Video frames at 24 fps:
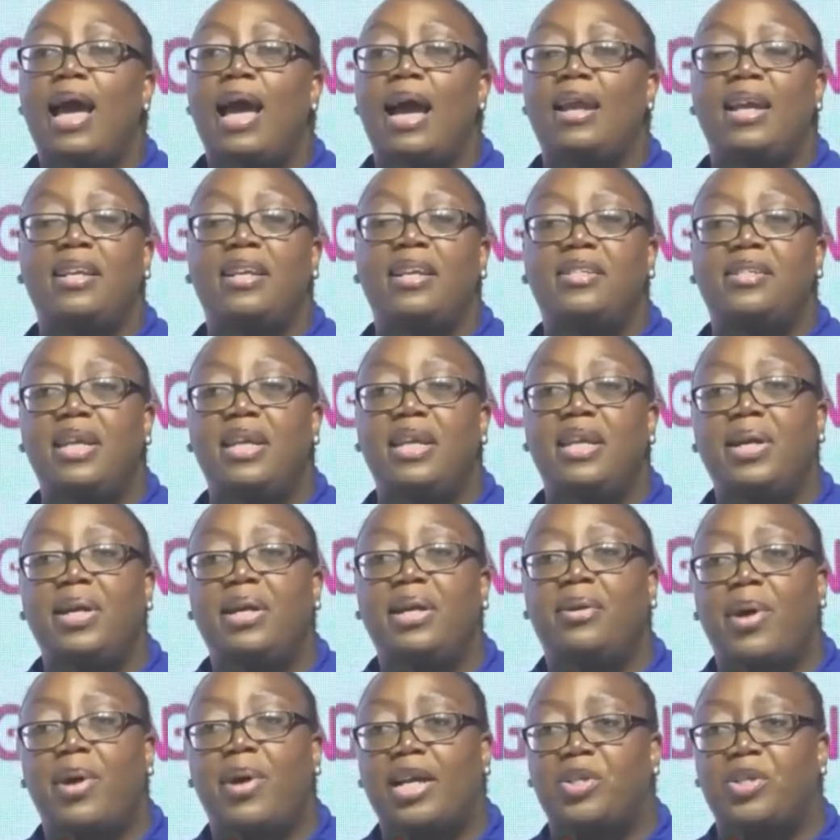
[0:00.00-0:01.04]
An
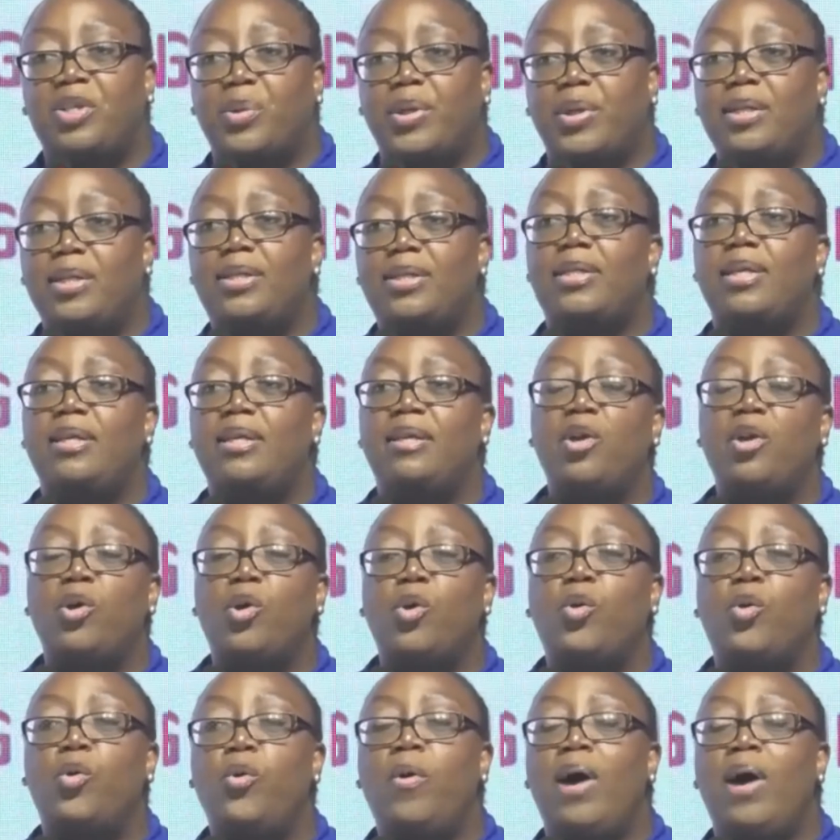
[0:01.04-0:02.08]
engineering graduate
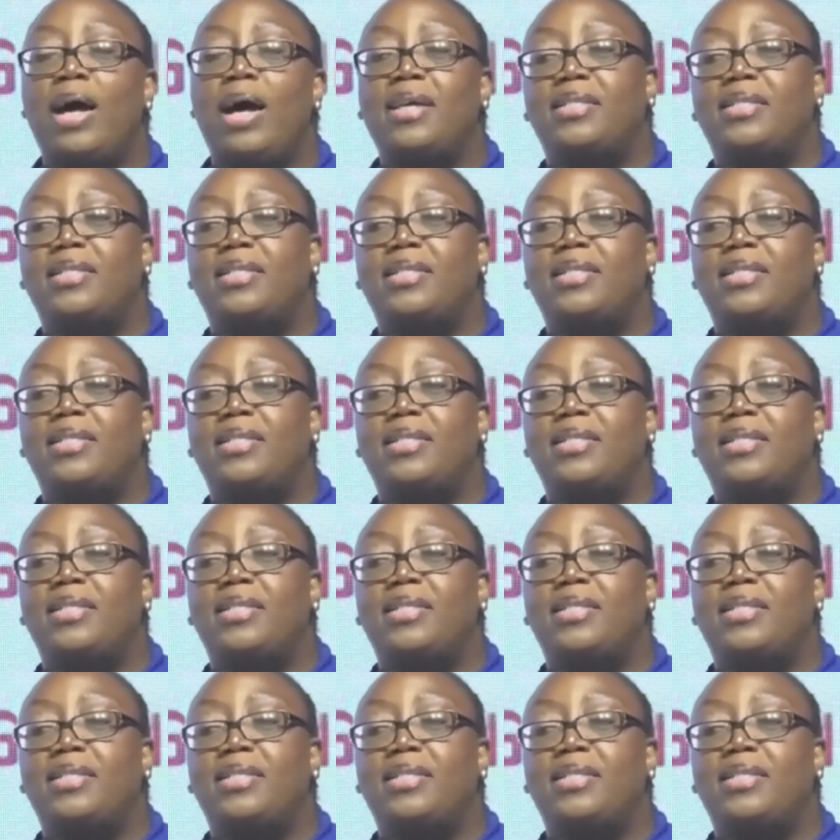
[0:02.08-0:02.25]
who,